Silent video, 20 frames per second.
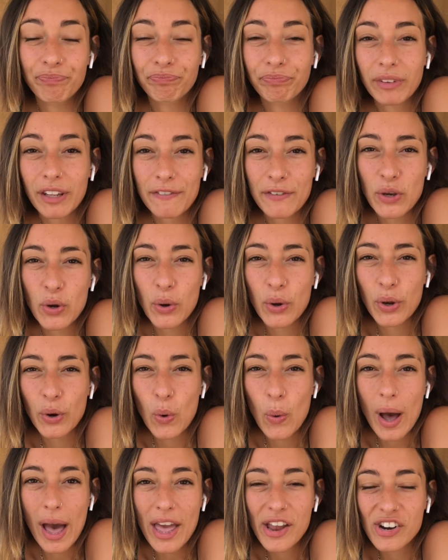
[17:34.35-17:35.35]
if you can
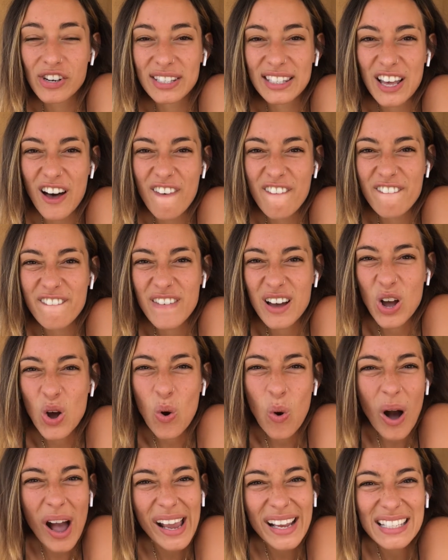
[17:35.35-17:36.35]
quiet yourself
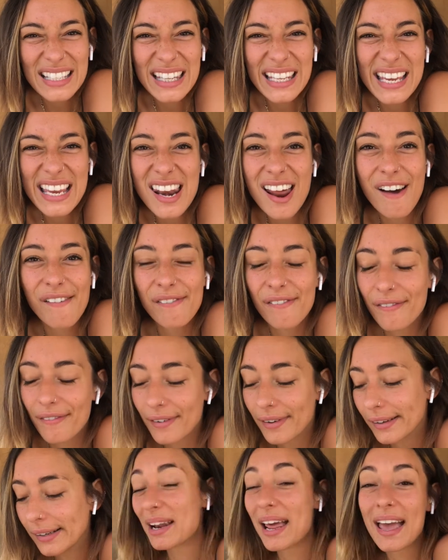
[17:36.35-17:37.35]
quietly enough.
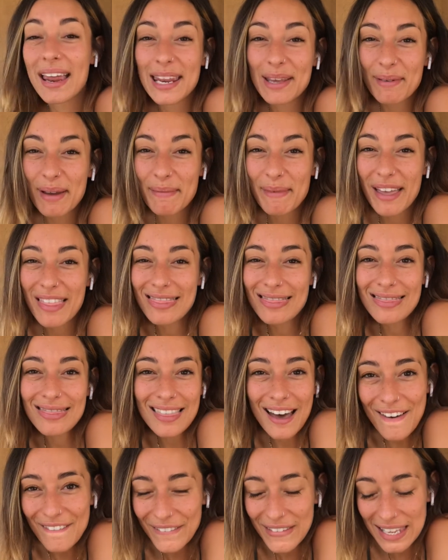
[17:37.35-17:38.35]
Anyway, my
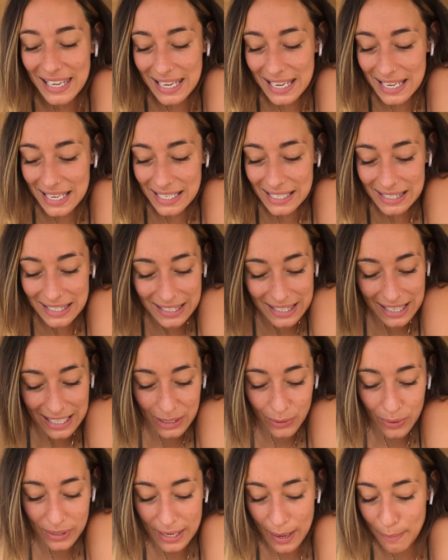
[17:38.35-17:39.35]
lovelies, this
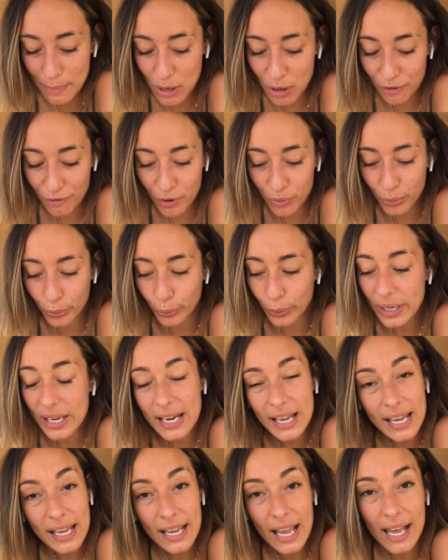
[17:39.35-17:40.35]
was a beautiful
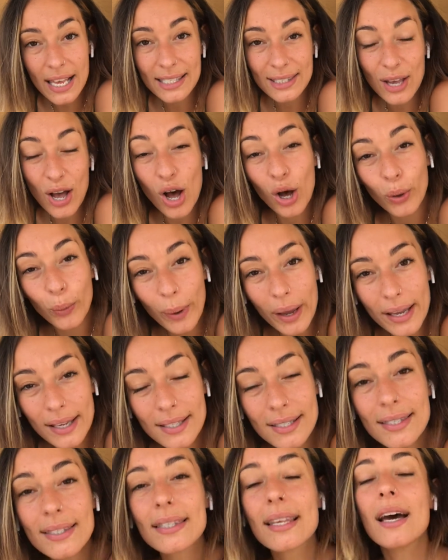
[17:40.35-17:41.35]
reading as
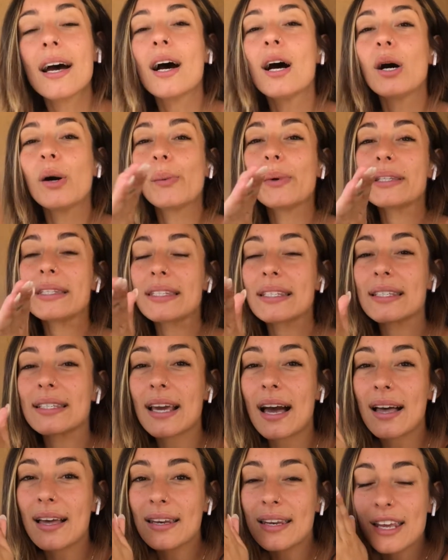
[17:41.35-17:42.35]
always. Once
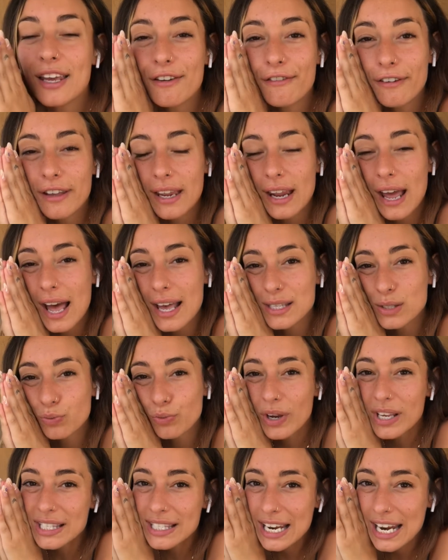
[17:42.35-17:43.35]
again, if it has
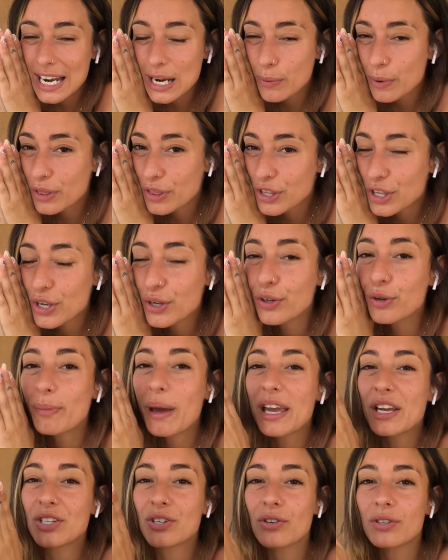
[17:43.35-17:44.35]
resonated with you,
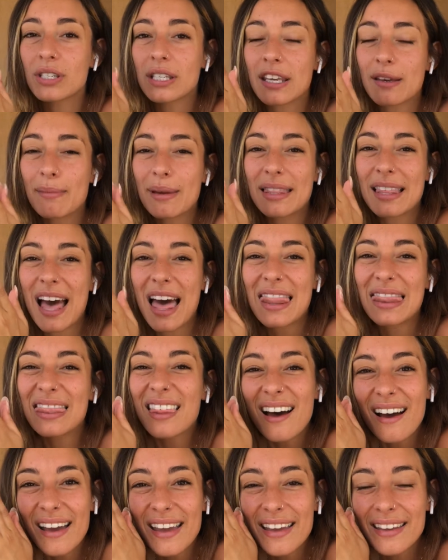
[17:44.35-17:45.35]
make sure to give me that
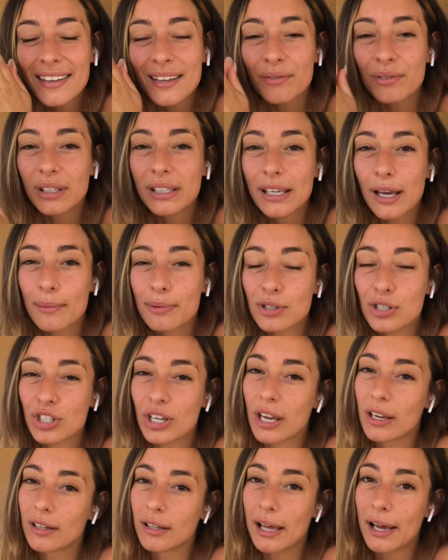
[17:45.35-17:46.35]
like. It really helps the
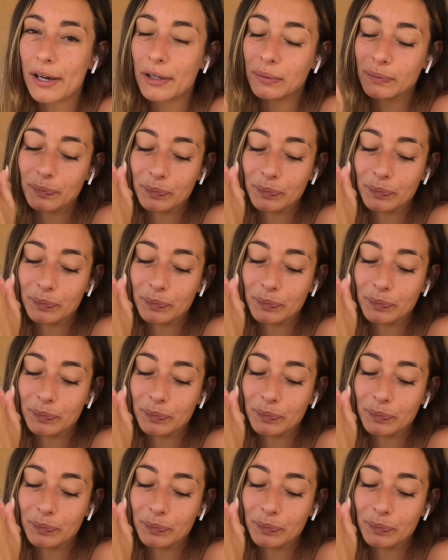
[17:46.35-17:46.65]
channel out.